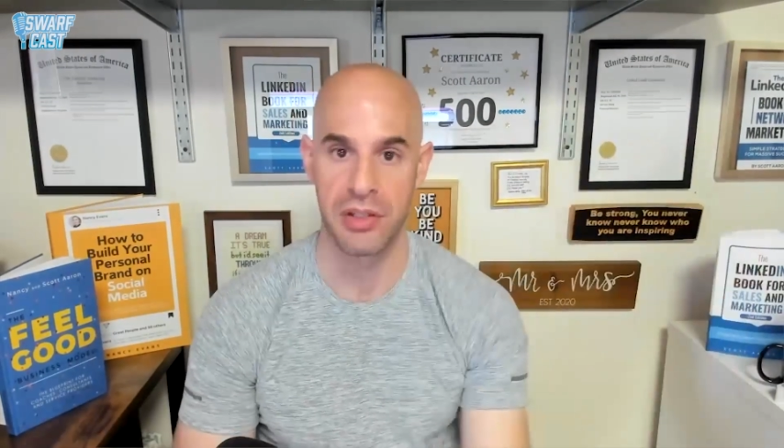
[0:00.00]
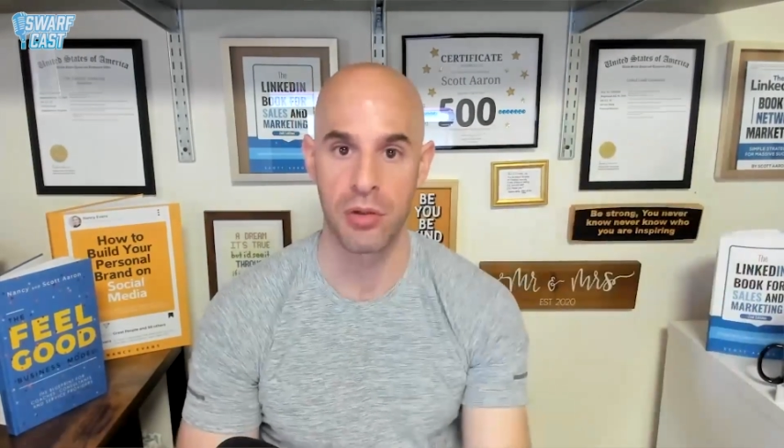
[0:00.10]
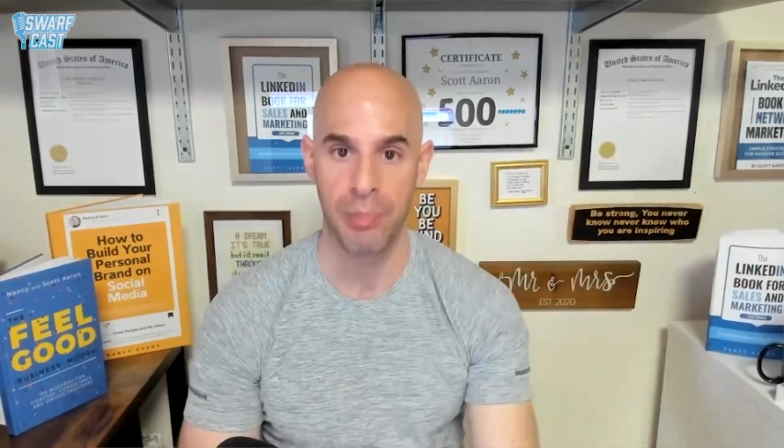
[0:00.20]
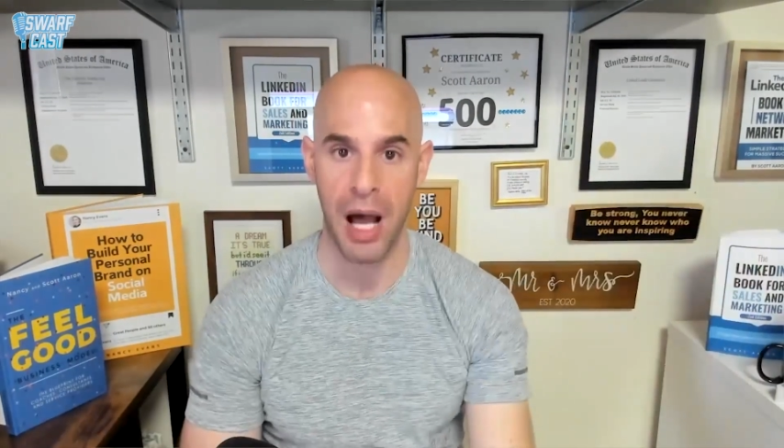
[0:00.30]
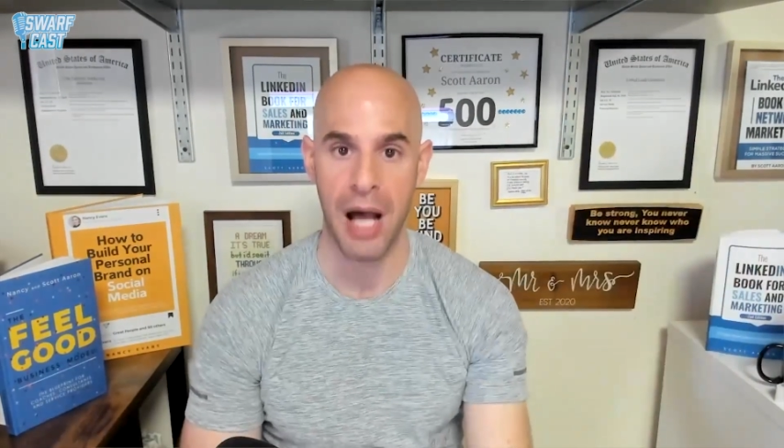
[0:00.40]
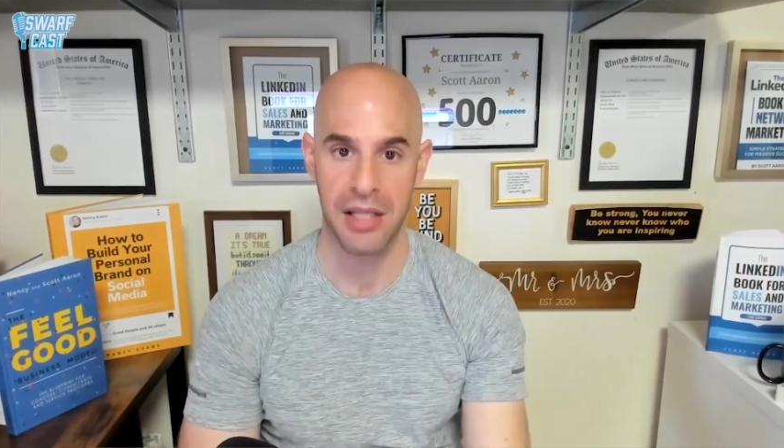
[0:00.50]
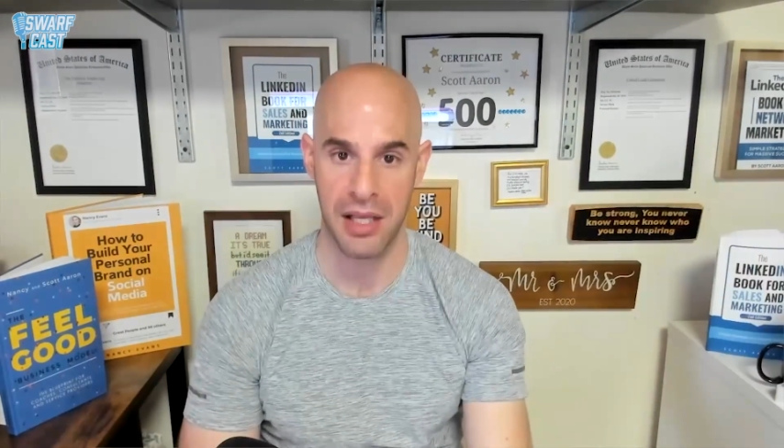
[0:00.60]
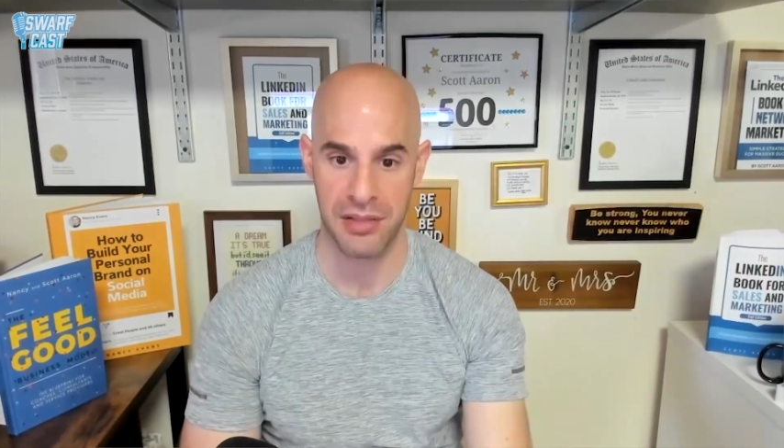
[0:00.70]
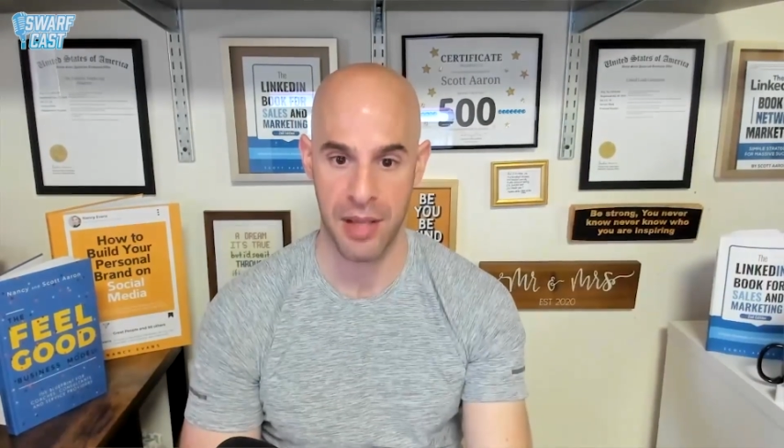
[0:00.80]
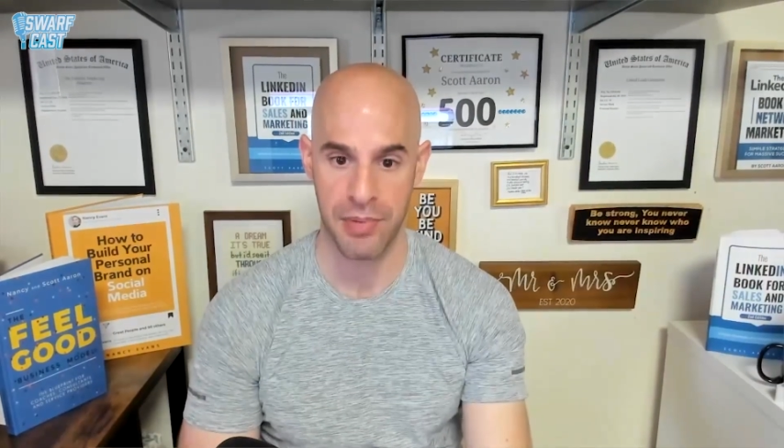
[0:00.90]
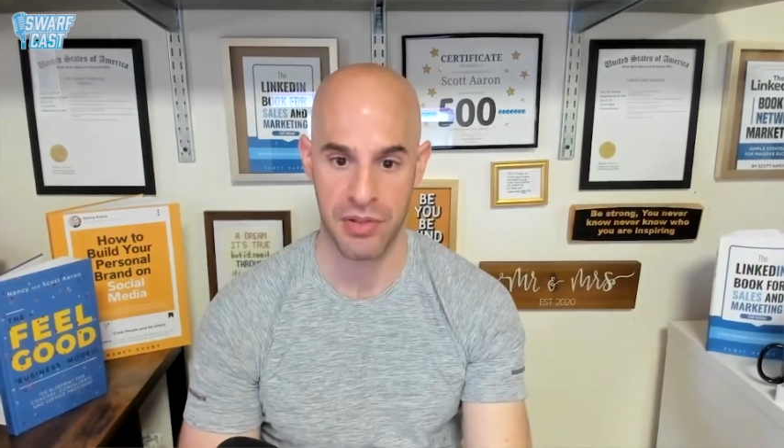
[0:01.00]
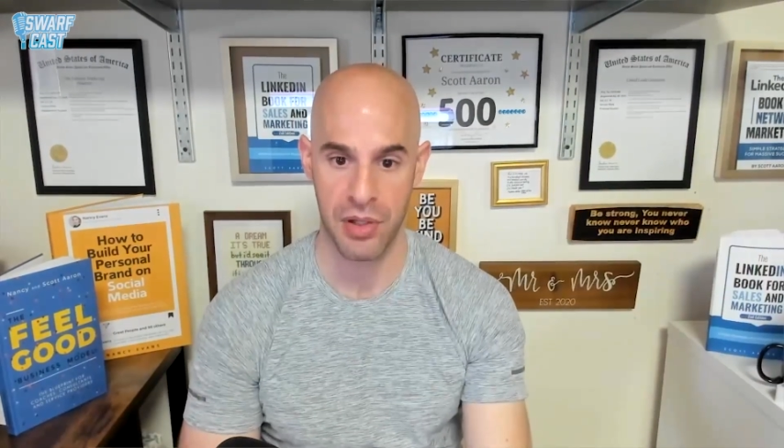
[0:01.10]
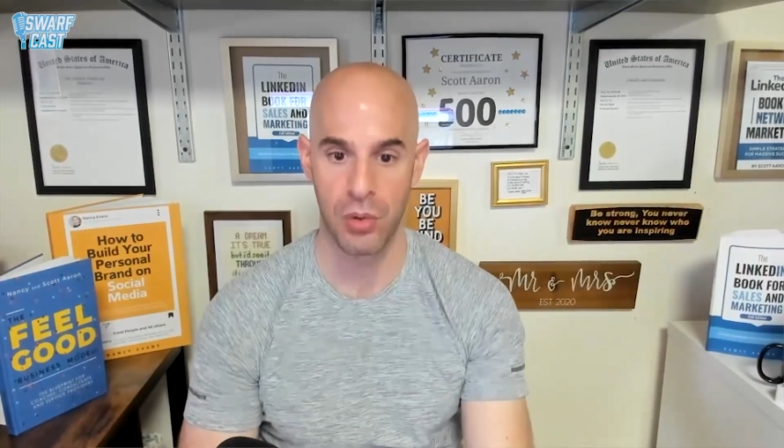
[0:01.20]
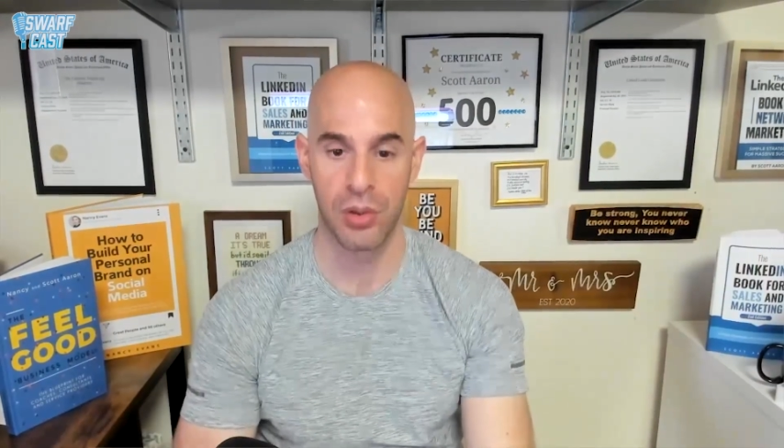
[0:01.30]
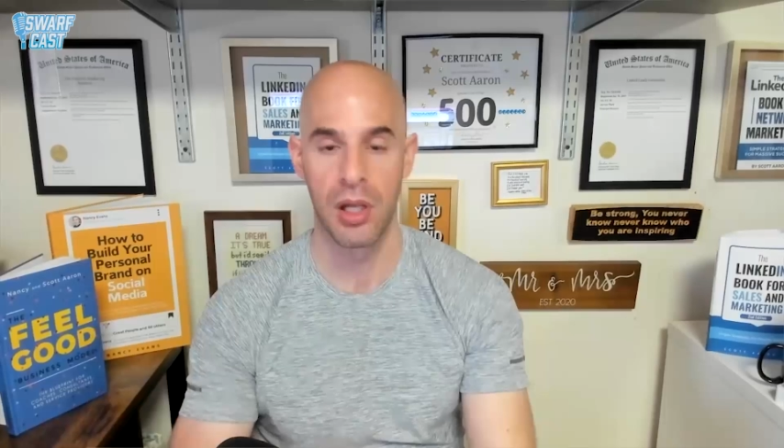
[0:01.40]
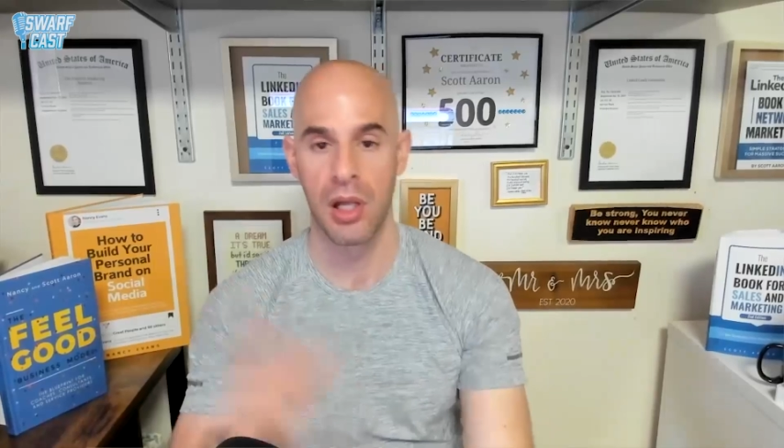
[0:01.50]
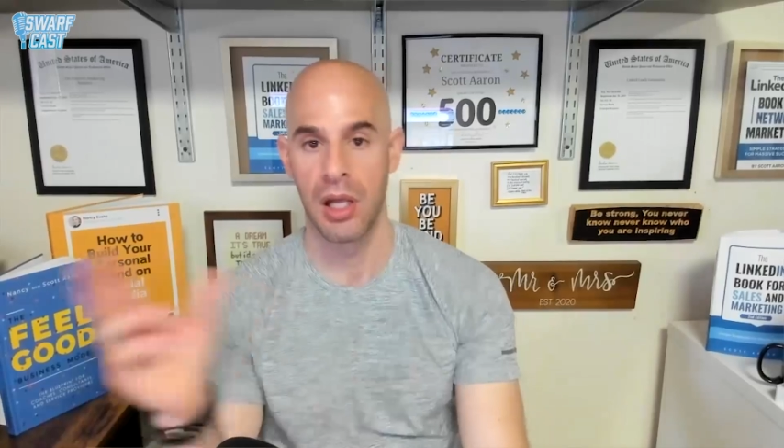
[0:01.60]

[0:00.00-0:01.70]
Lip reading: a new podcast episode,